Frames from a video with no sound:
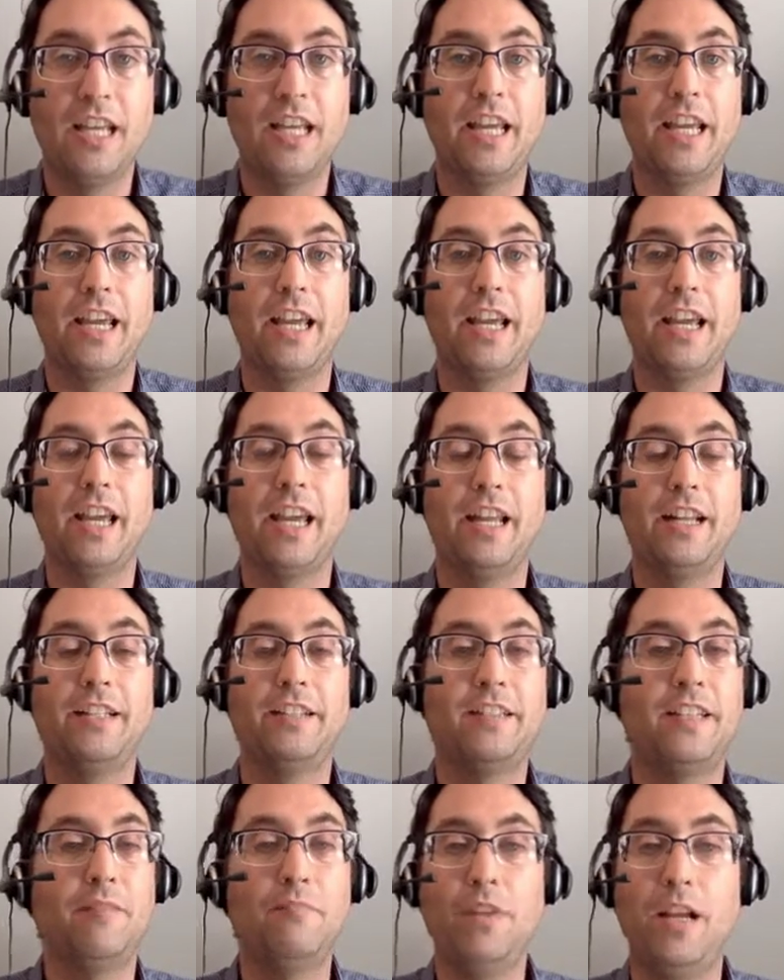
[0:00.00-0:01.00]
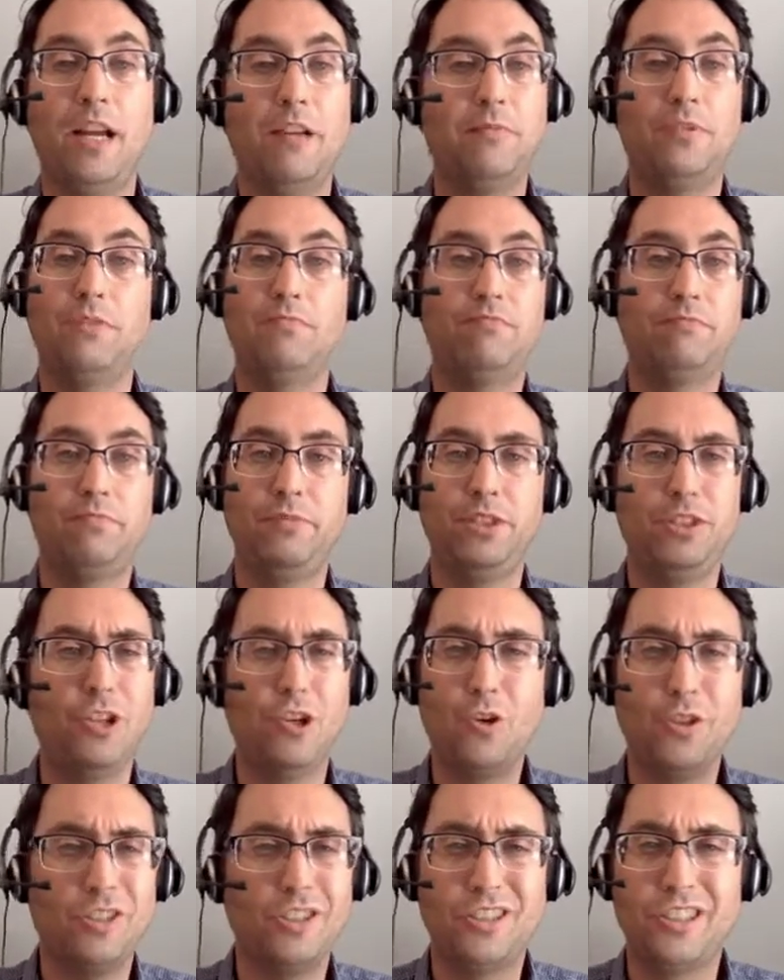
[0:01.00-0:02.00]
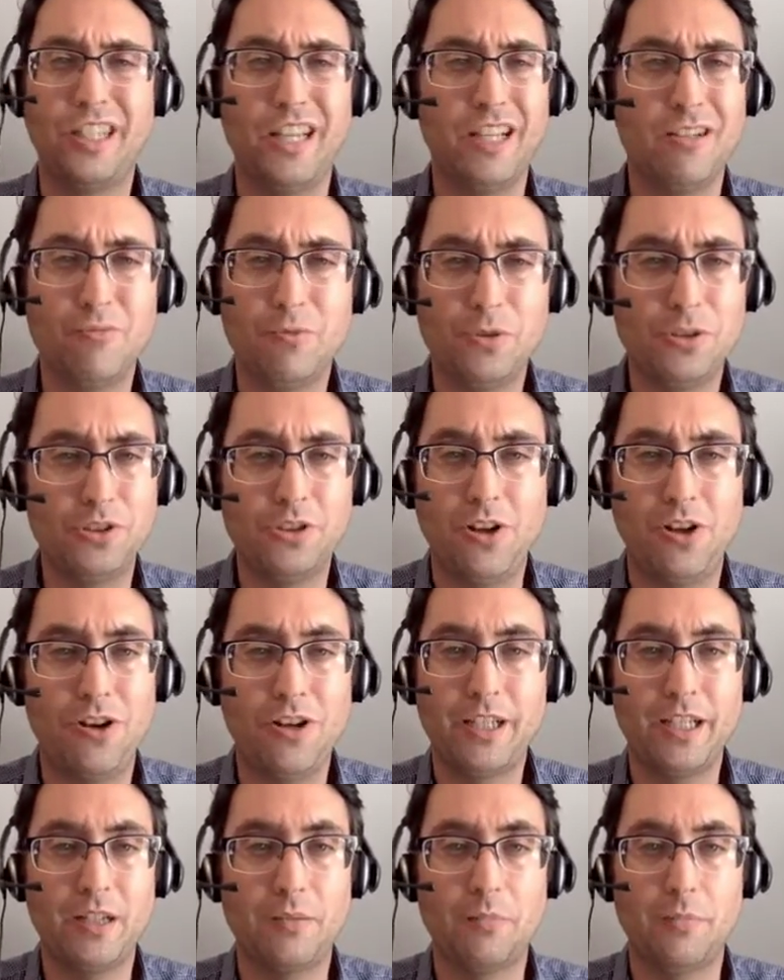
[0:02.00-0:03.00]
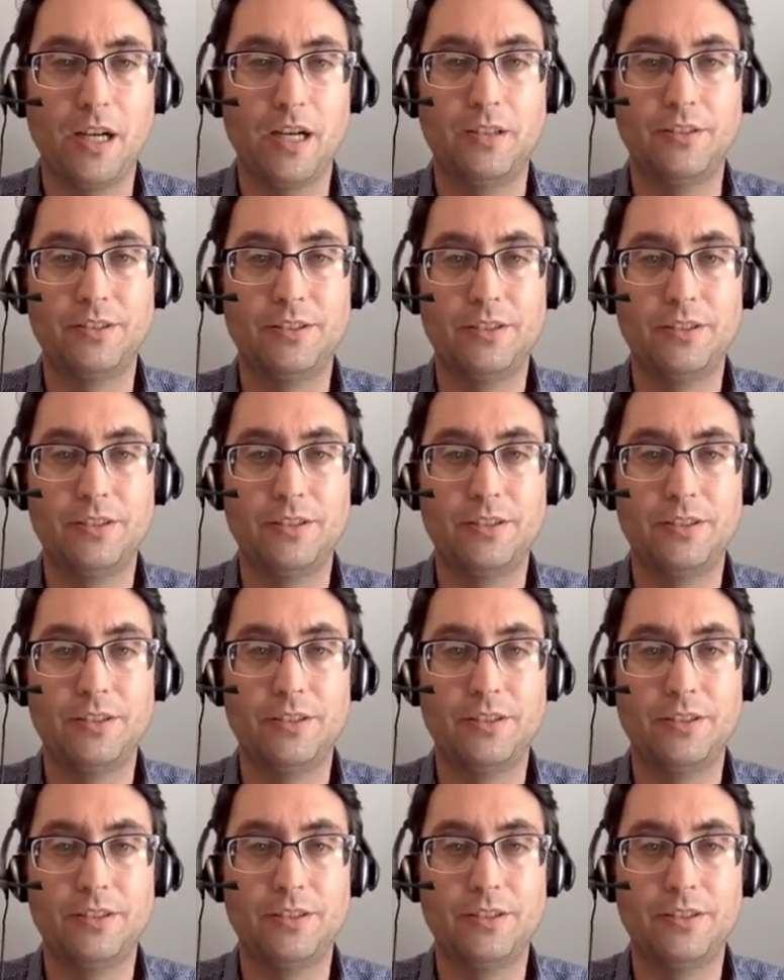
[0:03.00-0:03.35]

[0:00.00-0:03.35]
and sometimes you don't understand what you're talking about.